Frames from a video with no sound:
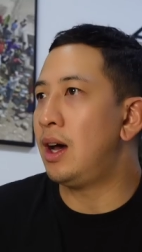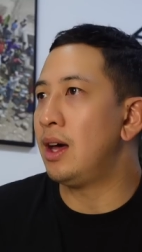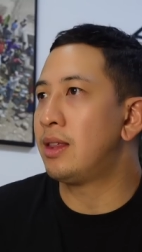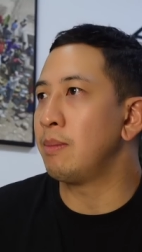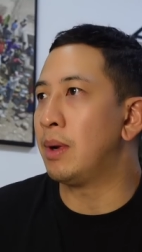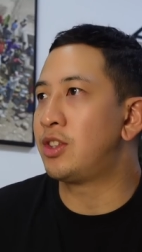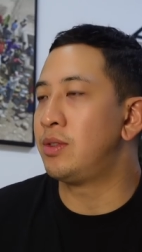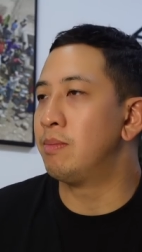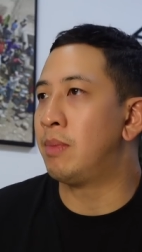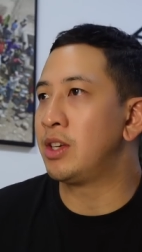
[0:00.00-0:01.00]
I think my
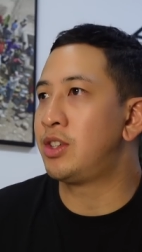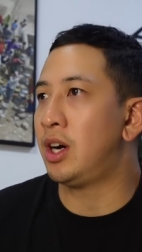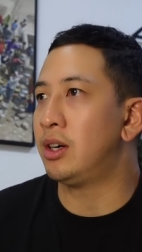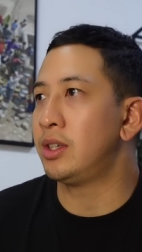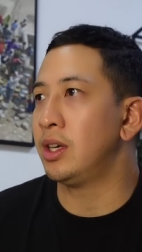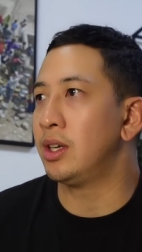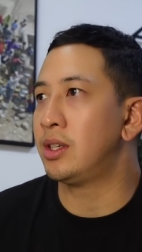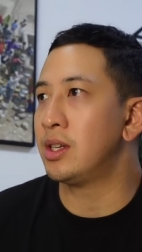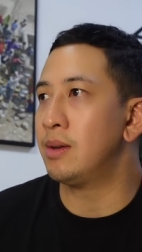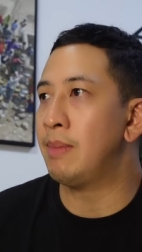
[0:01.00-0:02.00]
my
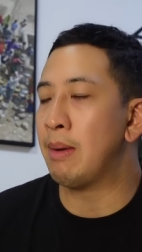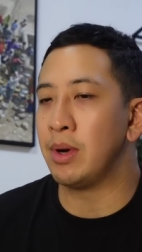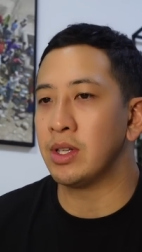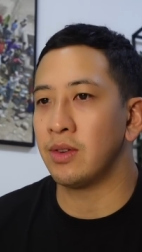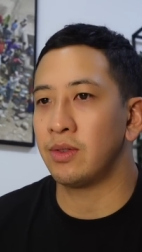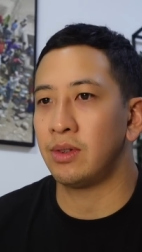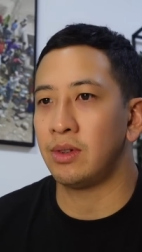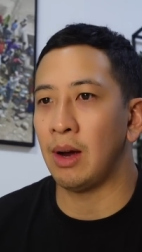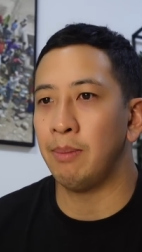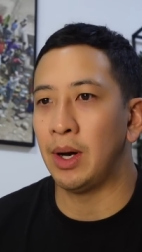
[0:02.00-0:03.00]
childhood memories of
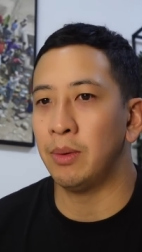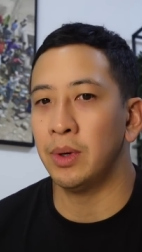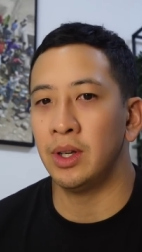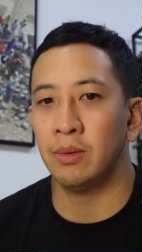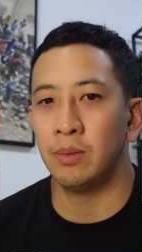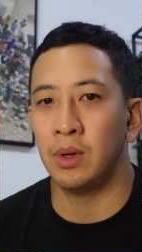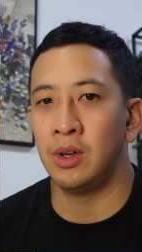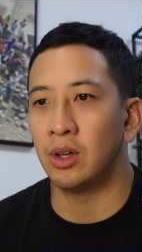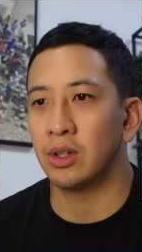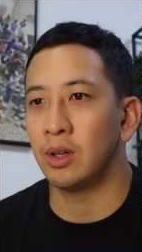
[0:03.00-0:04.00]
Grandpa were were
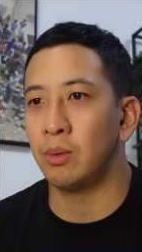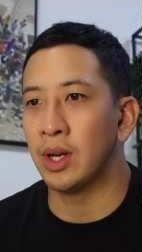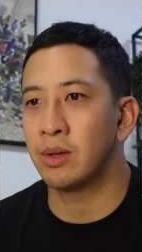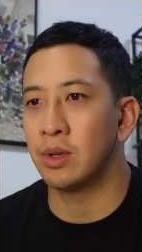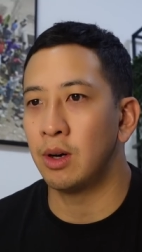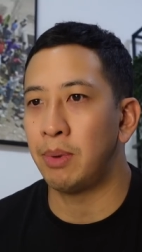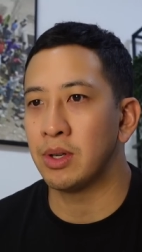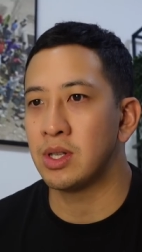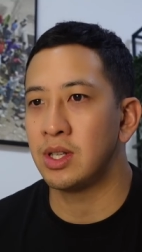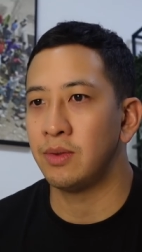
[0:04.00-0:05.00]
not good ones, were not
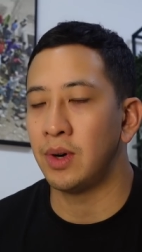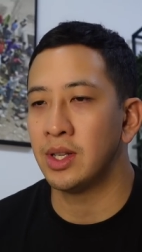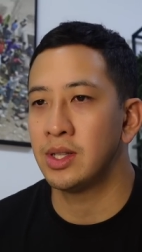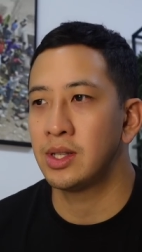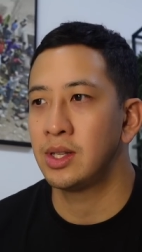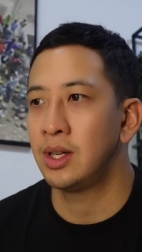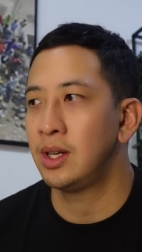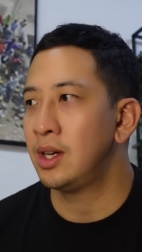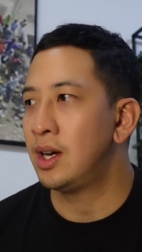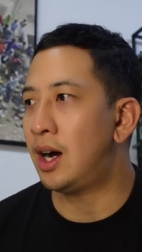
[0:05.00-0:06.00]
positive ones.
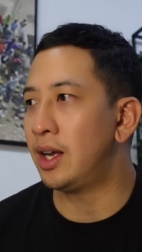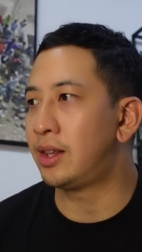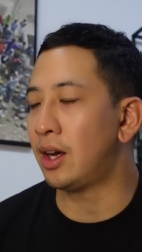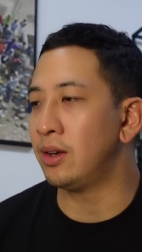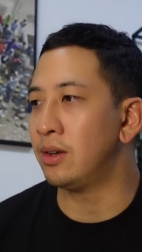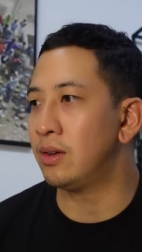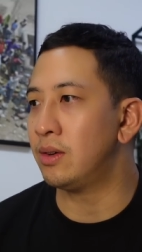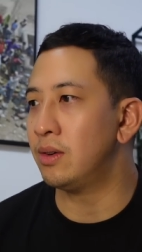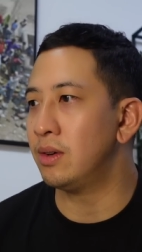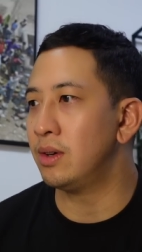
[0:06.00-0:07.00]
I don't,
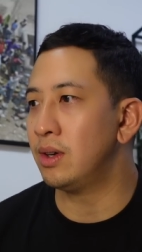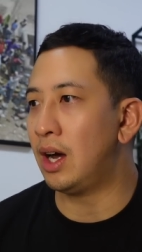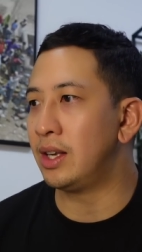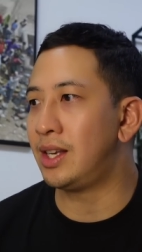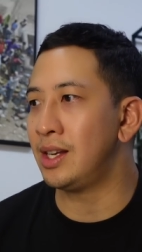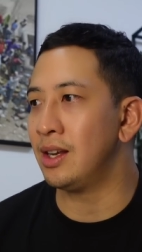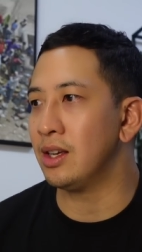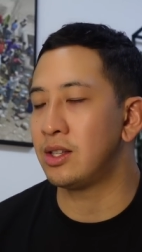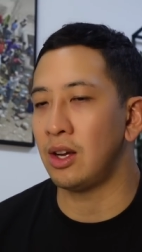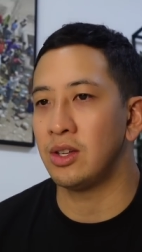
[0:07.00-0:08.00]
I didn't
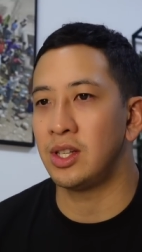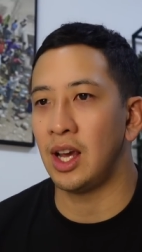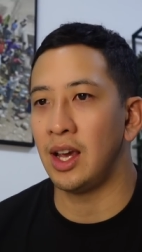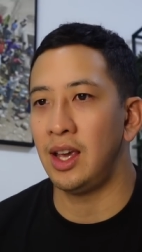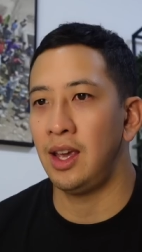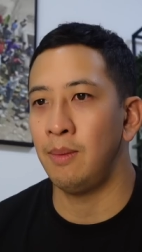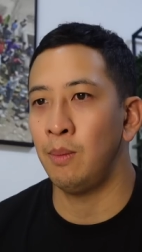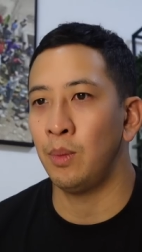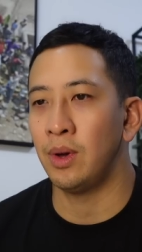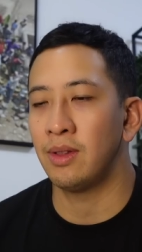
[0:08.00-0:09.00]
associate
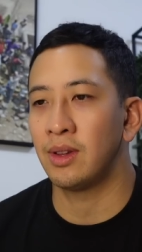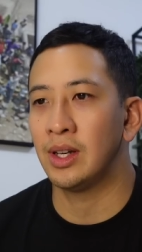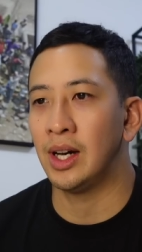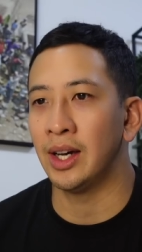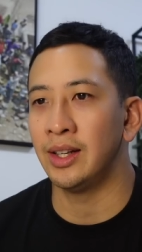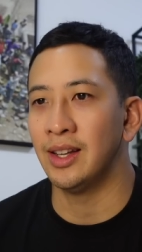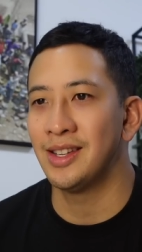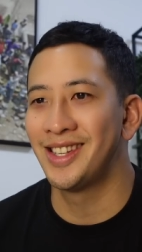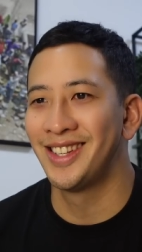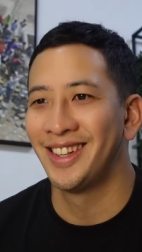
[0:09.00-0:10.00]
him with
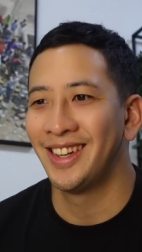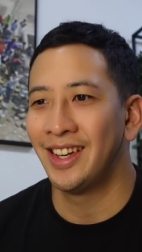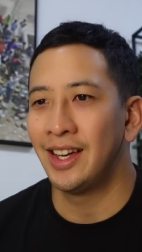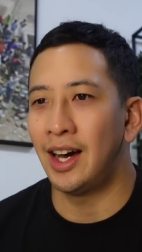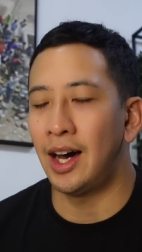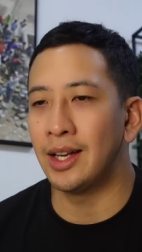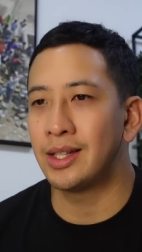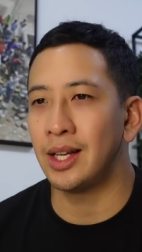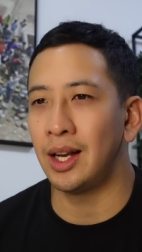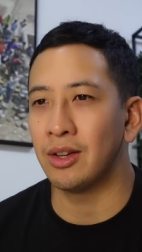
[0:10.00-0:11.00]
kindness
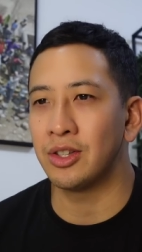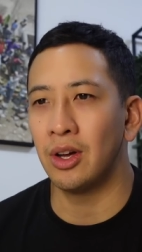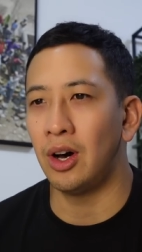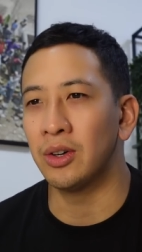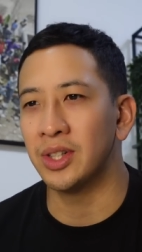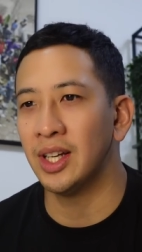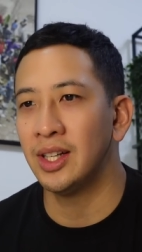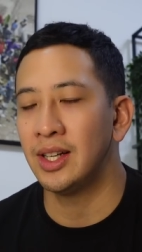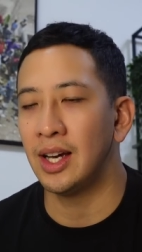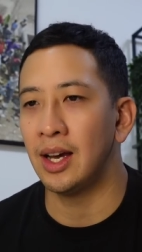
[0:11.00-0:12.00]
until I was a lot older,
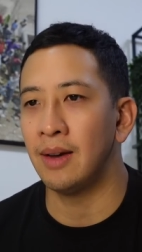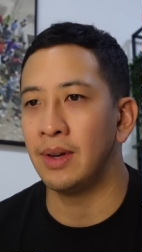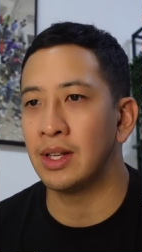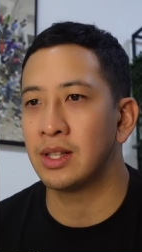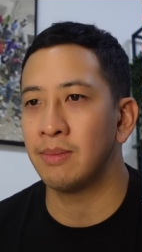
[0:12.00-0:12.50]
um, into